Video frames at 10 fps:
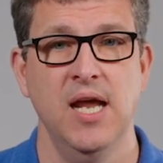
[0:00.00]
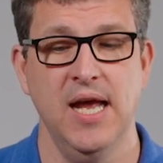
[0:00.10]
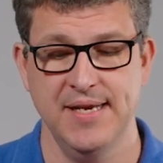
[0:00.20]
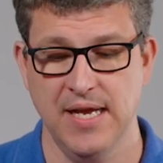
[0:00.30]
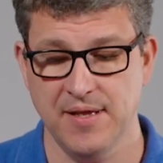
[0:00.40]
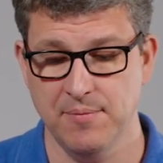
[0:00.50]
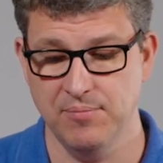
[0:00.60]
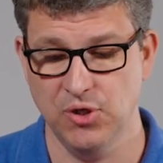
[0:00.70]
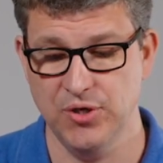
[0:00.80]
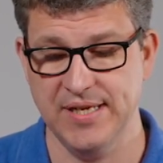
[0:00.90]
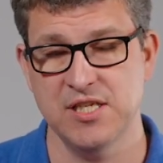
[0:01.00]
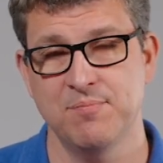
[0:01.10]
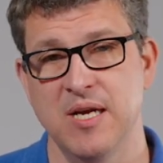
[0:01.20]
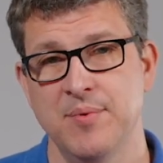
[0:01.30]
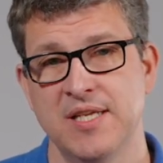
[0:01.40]
Another good
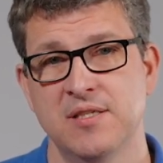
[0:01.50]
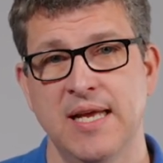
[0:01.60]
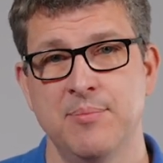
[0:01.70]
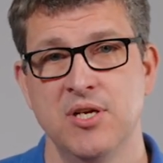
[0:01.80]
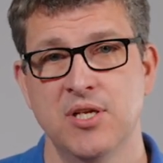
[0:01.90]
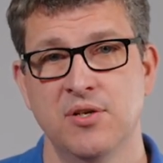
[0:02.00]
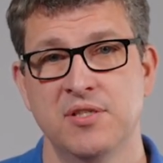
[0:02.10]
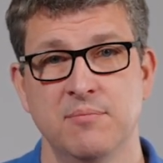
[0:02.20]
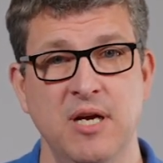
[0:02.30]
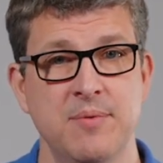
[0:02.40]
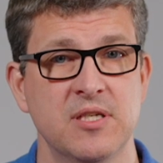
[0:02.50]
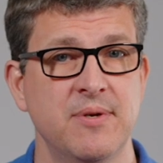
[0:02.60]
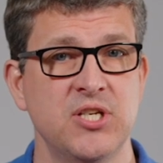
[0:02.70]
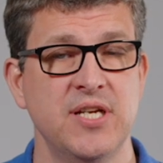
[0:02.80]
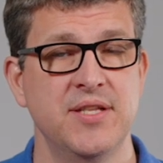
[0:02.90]
experiment that's happening a lot at the moment,
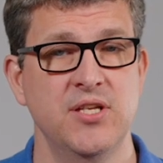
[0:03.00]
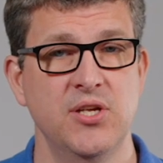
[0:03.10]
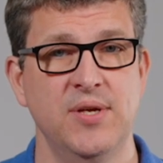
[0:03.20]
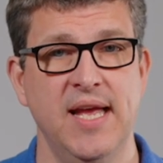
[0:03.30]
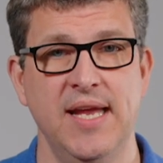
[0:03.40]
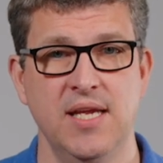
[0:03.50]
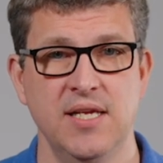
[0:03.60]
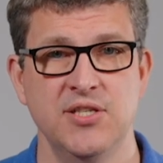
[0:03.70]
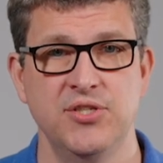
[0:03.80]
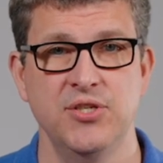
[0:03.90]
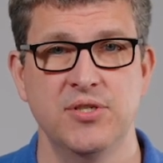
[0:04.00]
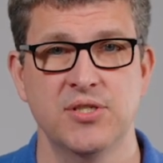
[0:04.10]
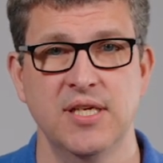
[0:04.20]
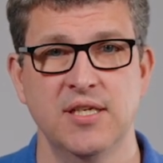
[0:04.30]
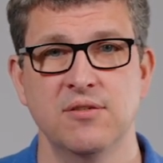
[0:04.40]
especially in the UK, is Newton's
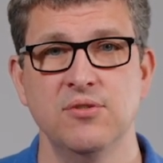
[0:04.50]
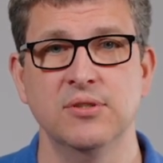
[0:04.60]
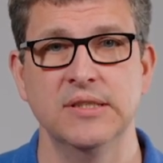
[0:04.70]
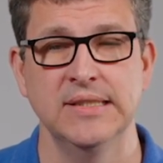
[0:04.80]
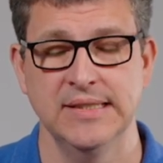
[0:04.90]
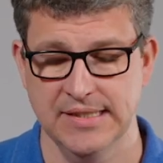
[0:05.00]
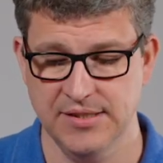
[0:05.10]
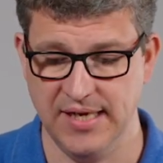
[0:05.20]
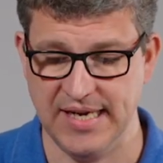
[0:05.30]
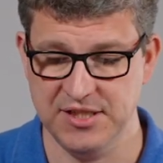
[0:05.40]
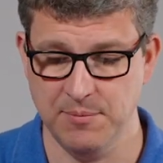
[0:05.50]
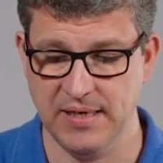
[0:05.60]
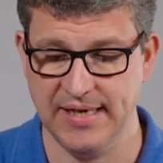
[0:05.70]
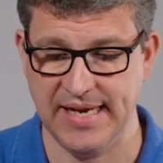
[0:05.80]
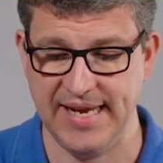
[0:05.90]
second law. So you can actually
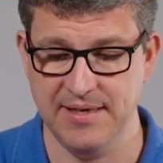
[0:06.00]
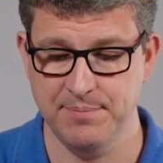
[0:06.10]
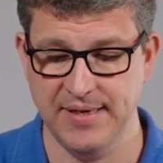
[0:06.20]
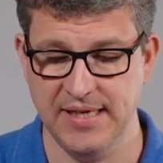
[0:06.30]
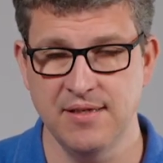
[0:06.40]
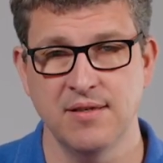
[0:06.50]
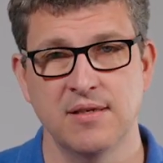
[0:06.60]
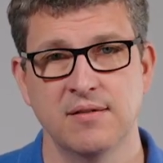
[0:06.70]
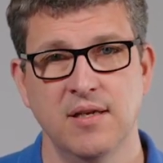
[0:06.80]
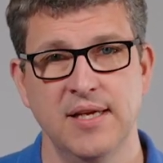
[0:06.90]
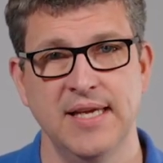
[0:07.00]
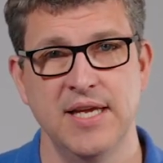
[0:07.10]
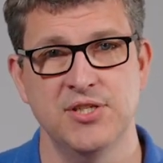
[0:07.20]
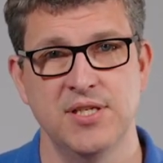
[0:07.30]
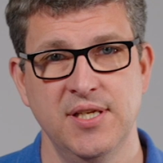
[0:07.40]
plug A and B light
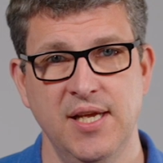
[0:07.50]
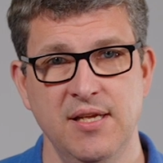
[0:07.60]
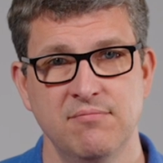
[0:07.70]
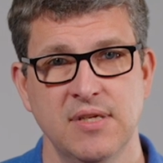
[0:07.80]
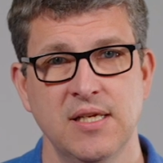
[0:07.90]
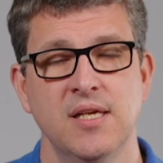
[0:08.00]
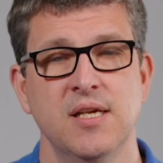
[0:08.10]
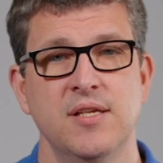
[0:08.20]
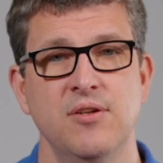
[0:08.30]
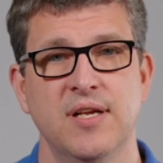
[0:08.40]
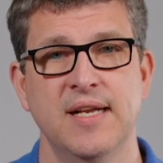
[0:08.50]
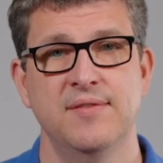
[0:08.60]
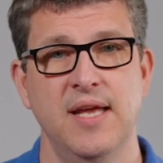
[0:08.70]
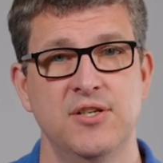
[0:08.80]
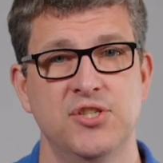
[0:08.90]
gates into here. You can
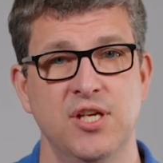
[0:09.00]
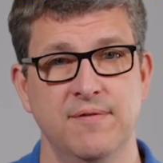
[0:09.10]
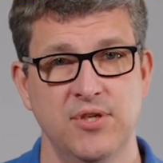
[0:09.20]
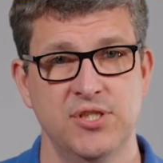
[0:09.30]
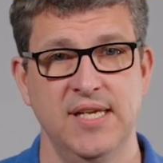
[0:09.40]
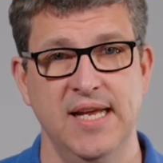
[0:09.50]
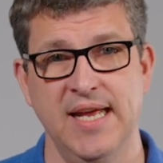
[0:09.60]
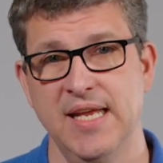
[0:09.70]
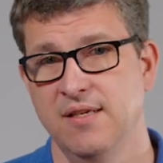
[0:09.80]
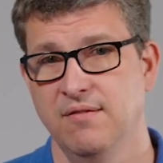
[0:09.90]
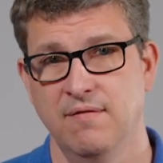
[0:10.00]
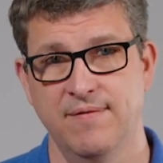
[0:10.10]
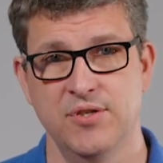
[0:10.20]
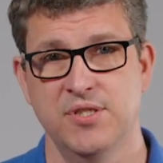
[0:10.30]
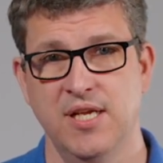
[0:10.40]
then show the velocity at A,
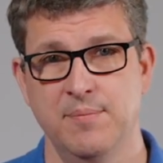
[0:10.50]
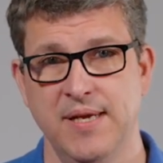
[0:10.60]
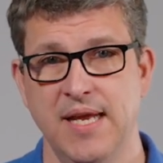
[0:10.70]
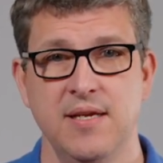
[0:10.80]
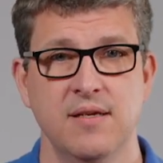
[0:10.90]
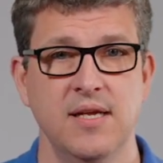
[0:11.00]
velocity at B.